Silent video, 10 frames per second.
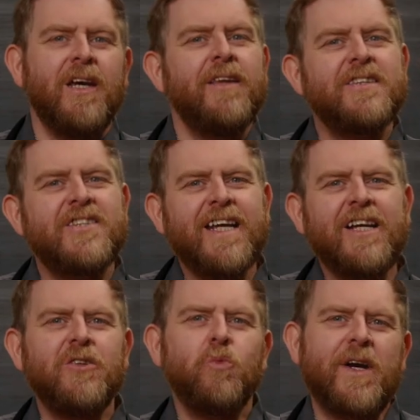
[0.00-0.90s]
The
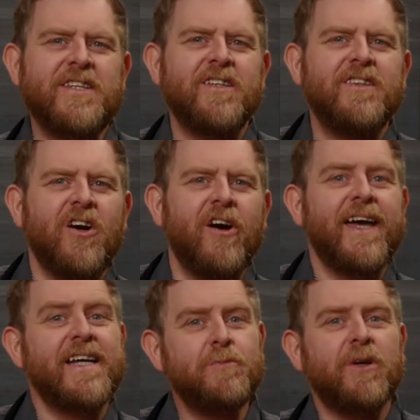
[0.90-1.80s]
standard Western diet
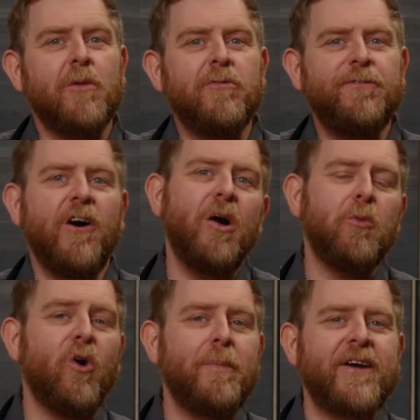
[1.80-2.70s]
has become far
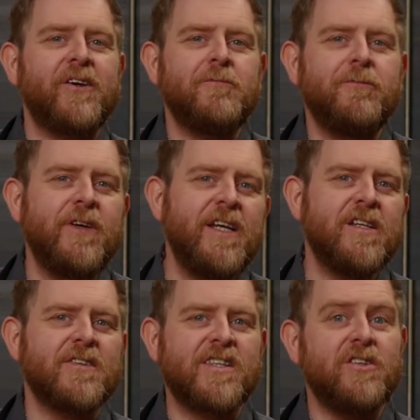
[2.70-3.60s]
more about
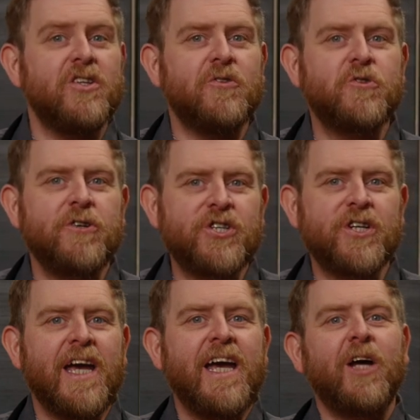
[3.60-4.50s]
convenience than nutrition,
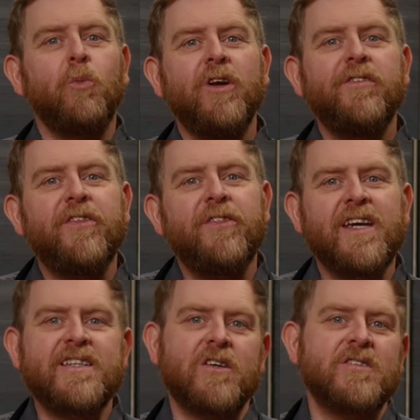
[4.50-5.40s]
and one of the
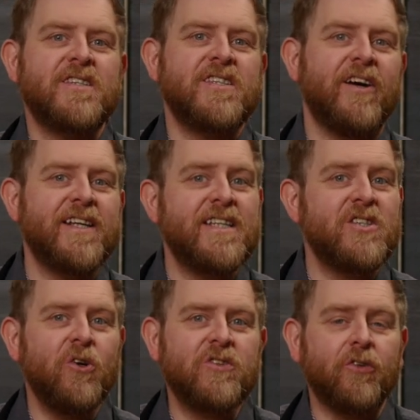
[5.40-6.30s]
things our society is
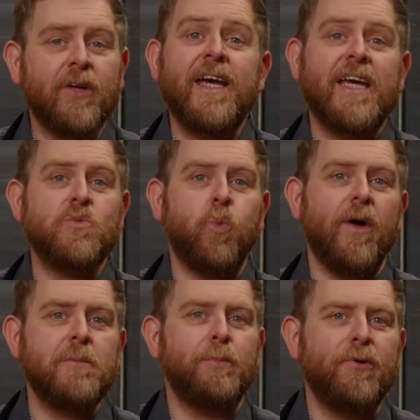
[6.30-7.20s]
hooked on is
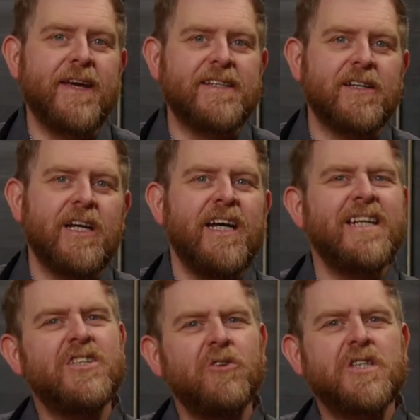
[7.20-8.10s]
white bread.
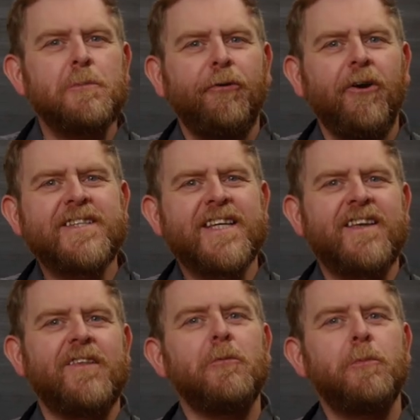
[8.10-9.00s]
It's not surprising
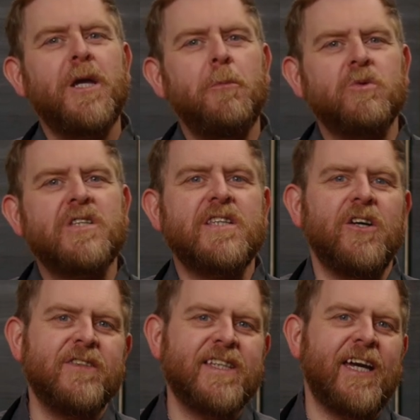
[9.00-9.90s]
then that people
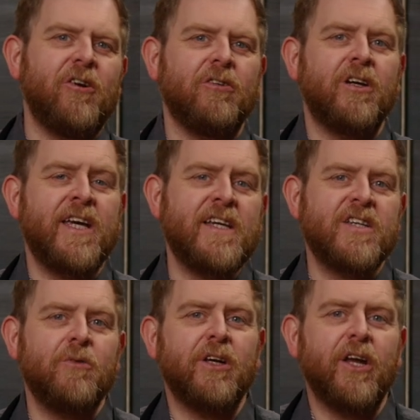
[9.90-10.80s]
starting out on
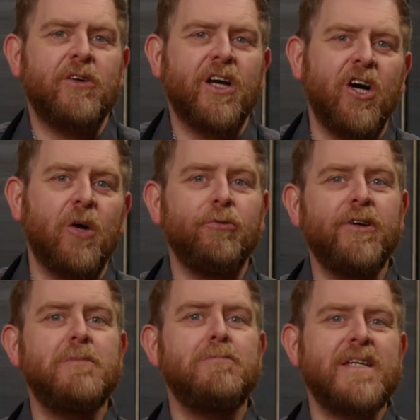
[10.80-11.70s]
keto and low carb
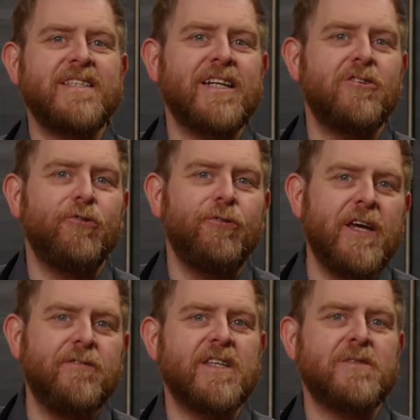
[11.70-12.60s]
really miss and
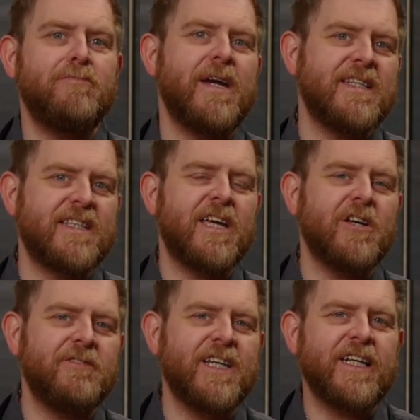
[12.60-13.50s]
crave this mainstay
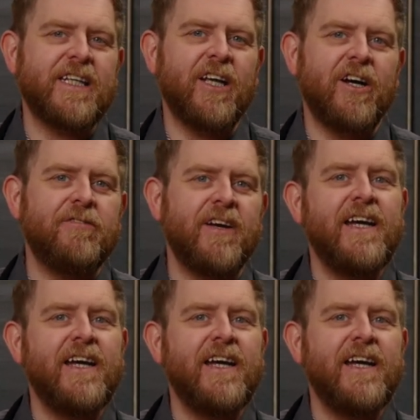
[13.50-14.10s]
of daily life.